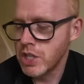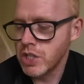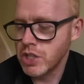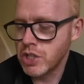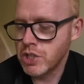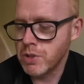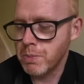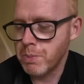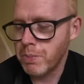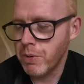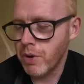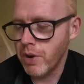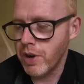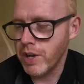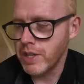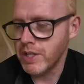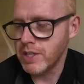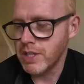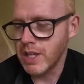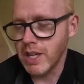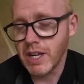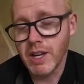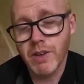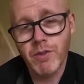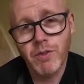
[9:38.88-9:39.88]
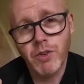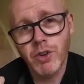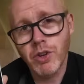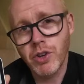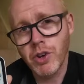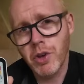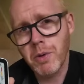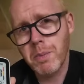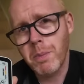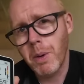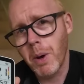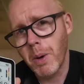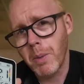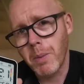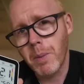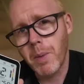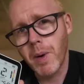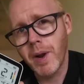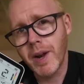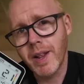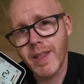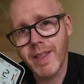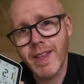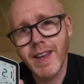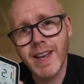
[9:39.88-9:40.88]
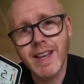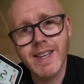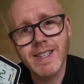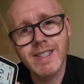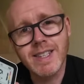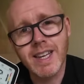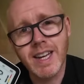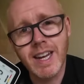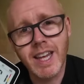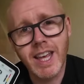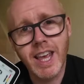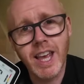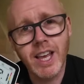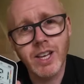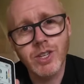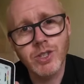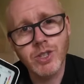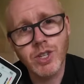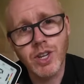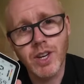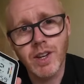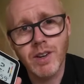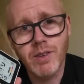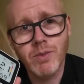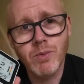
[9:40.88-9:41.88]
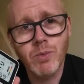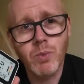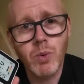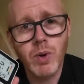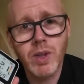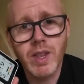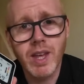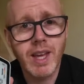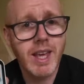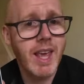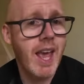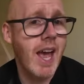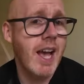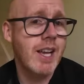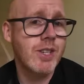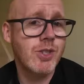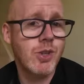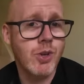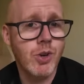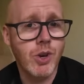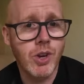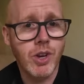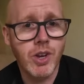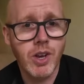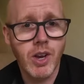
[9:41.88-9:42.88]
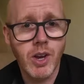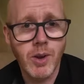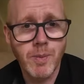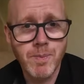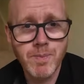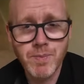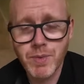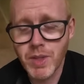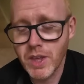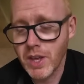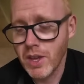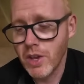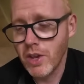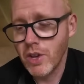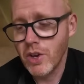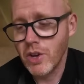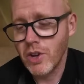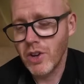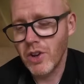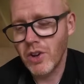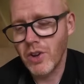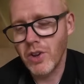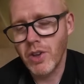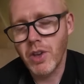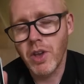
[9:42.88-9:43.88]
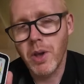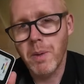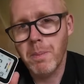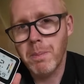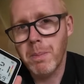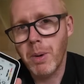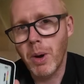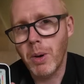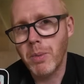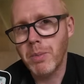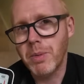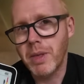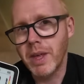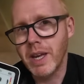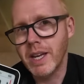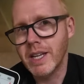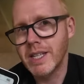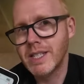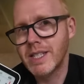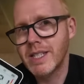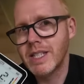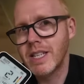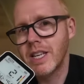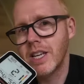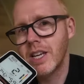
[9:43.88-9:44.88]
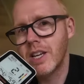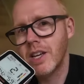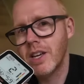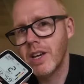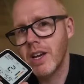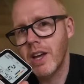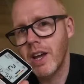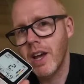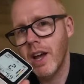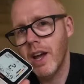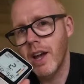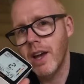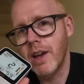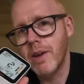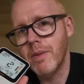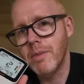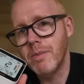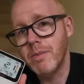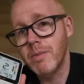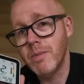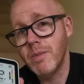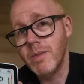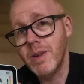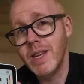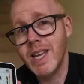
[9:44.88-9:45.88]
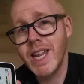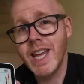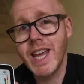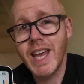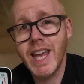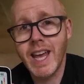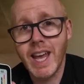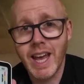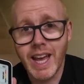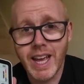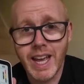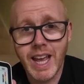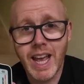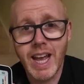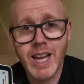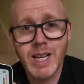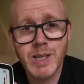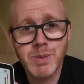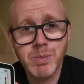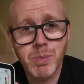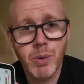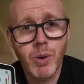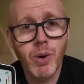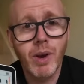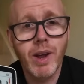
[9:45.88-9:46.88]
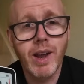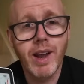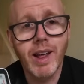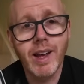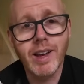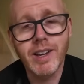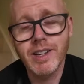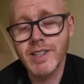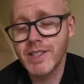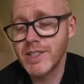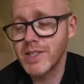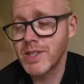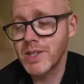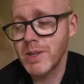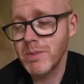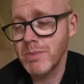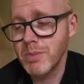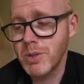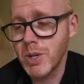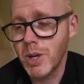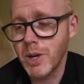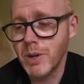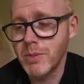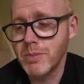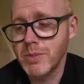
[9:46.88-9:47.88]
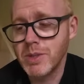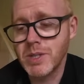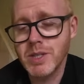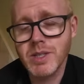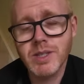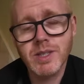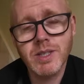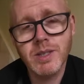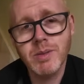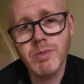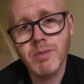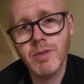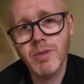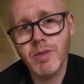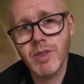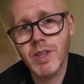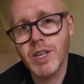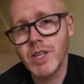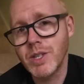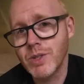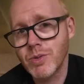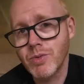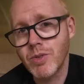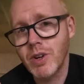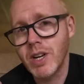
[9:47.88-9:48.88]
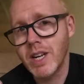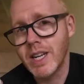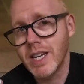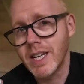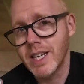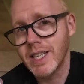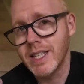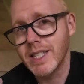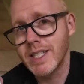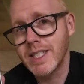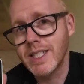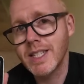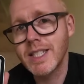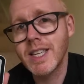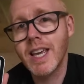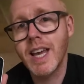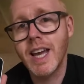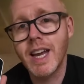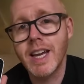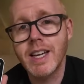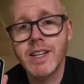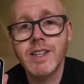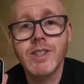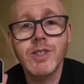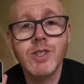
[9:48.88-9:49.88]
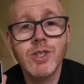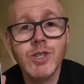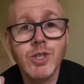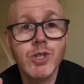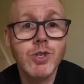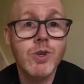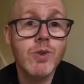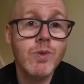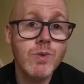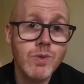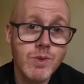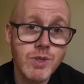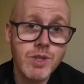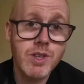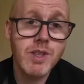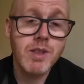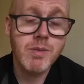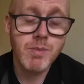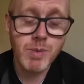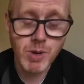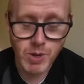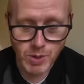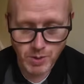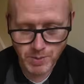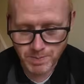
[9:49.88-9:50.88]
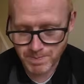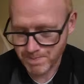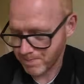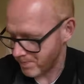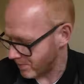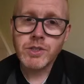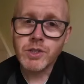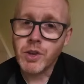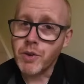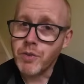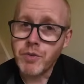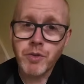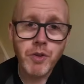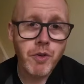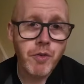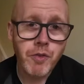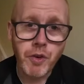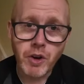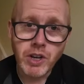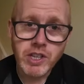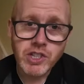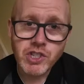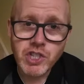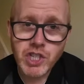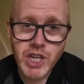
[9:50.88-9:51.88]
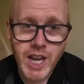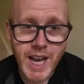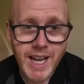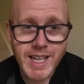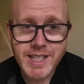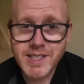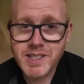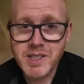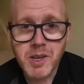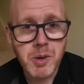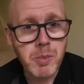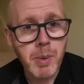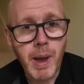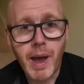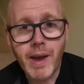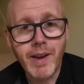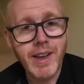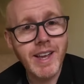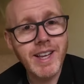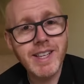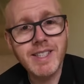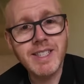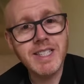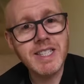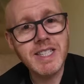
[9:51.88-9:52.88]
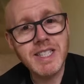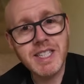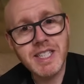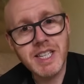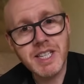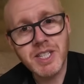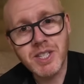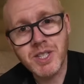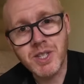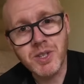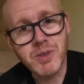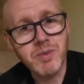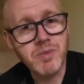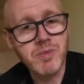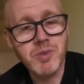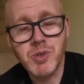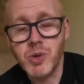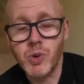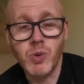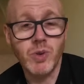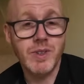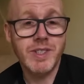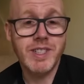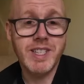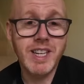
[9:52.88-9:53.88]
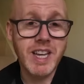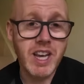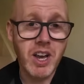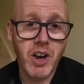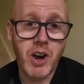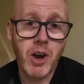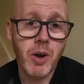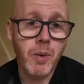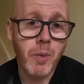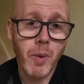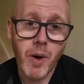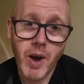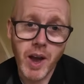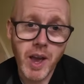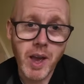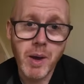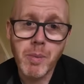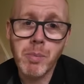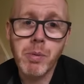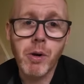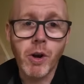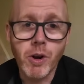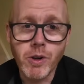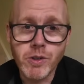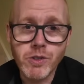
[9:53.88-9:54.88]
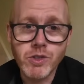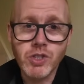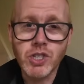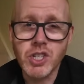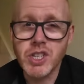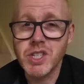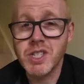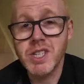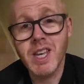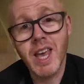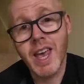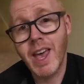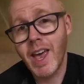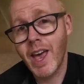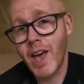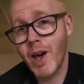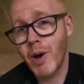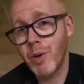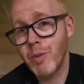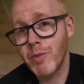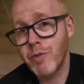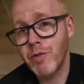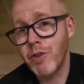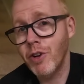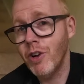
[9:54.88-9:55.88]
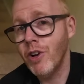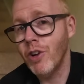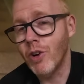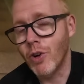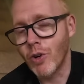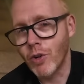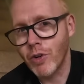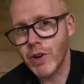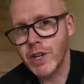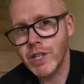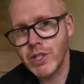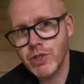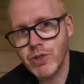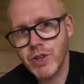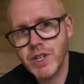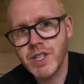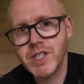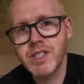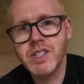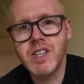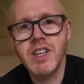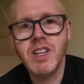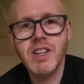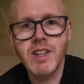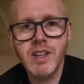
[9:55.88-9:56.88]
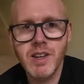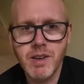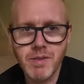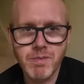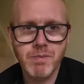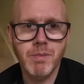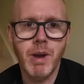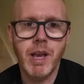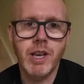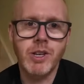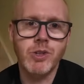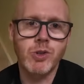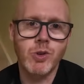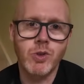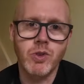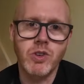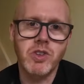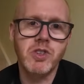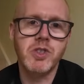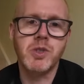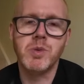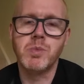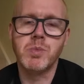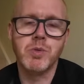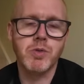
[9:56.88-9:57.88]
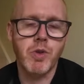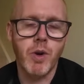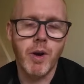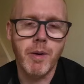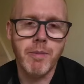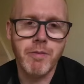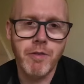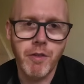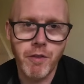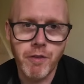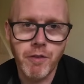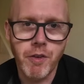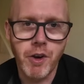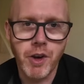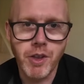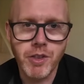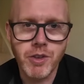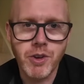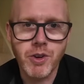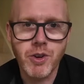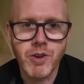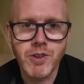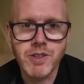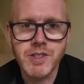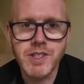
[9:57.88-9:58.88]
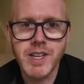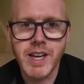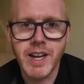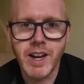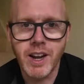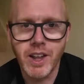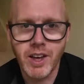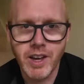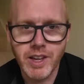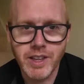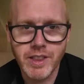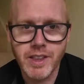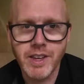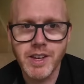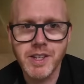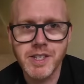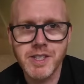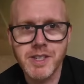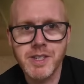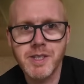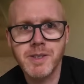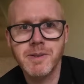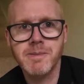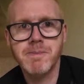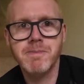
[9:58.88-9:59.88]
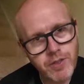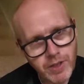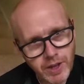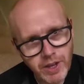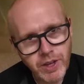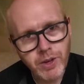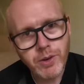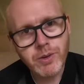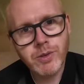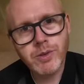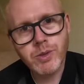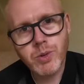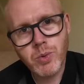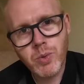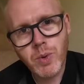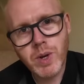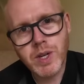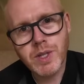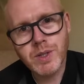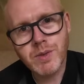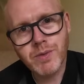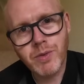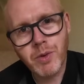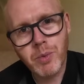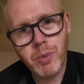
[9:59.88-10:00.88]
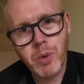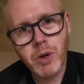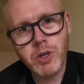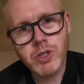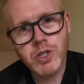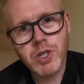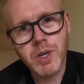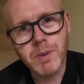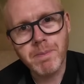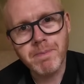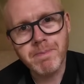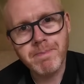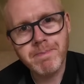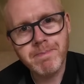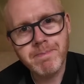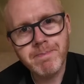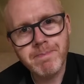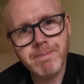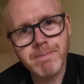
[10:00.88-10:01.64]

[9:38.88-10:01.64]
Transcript: Surprising if you do pop one of these in a kitchen with a gas cooker, or you pop this um, near a gas boiler, sometimes some of these readings can shoot to the moon. So if you find chat about heating systems or DIY approaches helpful or interesting, make sure you subscribe for further content like this. Thank you as always for watching.